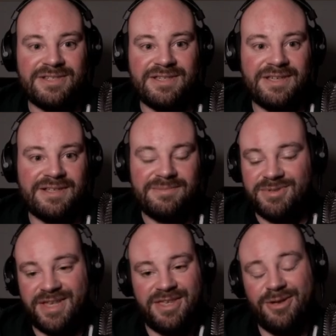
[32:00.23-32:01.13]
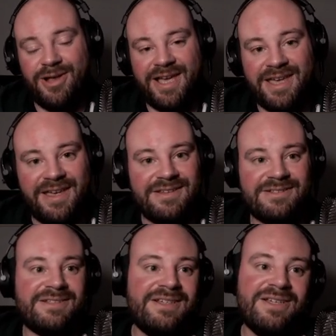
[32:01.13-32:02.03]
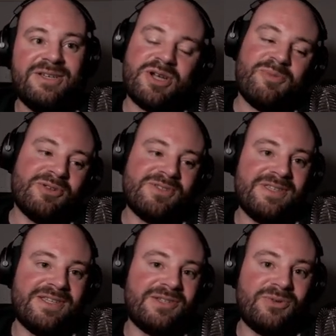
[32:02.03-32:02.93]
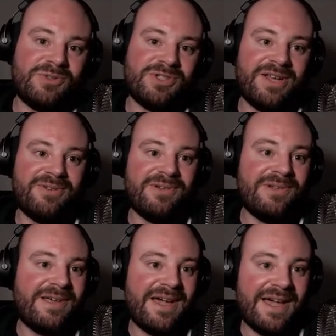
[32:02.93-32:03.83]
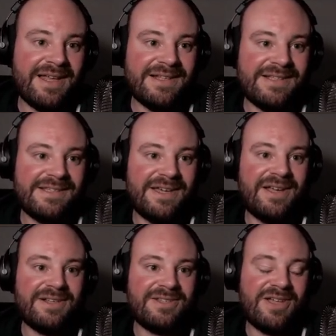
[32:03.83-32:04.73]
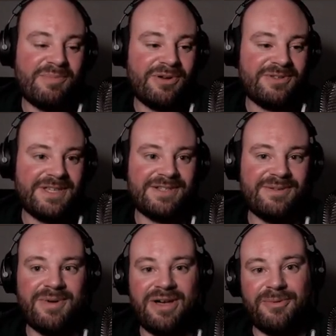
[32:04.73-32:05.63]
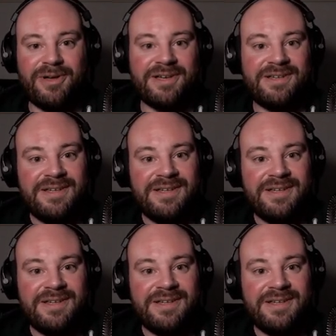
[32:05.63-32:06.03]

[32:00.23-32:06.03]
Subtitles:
to say that you like it, and come along to the Discord channel and start posting some artwork.